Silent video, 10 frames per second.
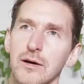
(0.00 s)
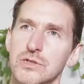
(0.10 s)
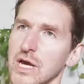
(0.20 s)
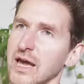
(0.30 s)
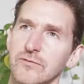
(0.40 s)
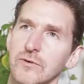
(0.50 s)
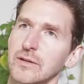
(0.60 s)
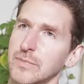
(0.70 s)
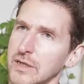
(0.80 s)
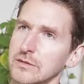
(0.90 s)
Which I haven't
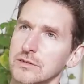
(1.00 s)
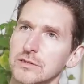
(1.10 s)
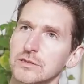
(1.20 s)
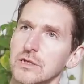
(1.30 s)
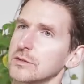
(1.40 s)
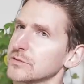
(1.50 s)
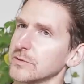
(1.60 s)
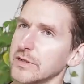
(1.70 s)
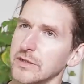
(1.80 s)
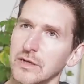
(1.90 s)
read, but it looks
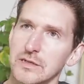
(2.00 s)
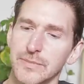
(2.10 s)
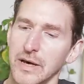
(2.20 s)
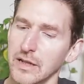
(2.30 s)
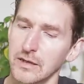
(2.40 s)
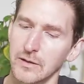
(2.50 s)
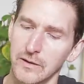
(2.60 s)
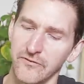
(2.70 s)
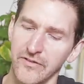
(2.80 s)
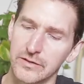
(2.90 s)
really good. It's about
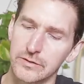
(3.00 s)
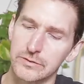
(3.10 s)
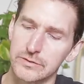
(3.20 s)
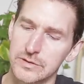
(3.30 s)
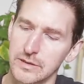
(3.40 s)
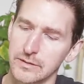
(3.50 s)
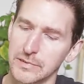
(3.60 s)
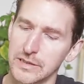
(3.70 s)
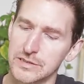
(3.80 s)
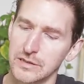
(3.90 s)
a fellow who's
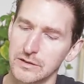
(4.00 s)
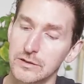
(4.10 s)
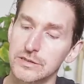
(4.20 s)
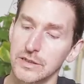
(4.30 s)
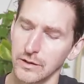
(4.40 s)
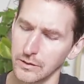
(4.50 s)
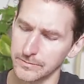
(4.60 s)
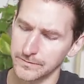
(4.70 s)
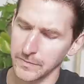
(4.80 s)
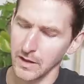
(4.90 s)
placed in a nursing
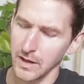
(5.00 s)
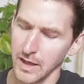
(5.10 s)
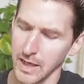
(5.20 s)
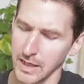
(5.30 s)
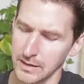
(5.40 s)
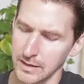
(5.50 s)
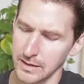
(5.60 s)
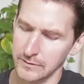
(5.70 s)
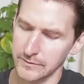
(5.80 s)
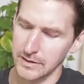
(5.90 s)
home and
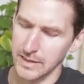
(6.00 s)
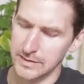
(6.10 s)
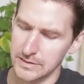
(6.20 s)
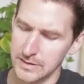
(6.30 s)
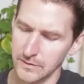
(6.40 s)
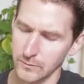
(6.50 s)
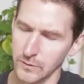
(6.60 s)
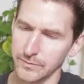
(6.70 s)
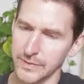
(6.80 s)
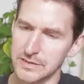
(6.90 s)
realizes that the
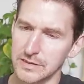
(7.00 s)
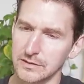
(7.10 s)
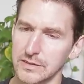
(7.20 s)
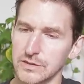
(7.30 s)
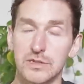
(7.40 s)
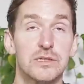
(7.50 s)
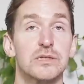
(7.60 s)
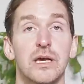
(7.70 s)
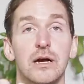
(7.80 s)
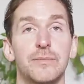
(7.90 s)
world basically just
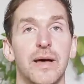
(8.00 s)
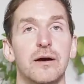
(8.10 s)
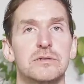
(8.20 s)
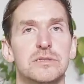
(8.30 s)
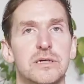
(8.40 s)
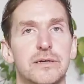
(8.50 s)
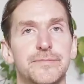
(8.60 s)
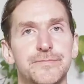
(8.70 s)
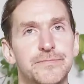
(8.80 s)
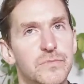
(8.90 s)
doesn't care about
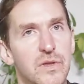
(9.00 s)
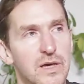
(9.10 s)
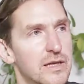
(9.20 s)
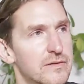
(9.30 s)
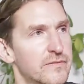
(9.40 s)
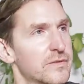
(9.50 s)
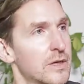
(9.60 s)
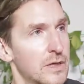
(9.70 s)
the kind of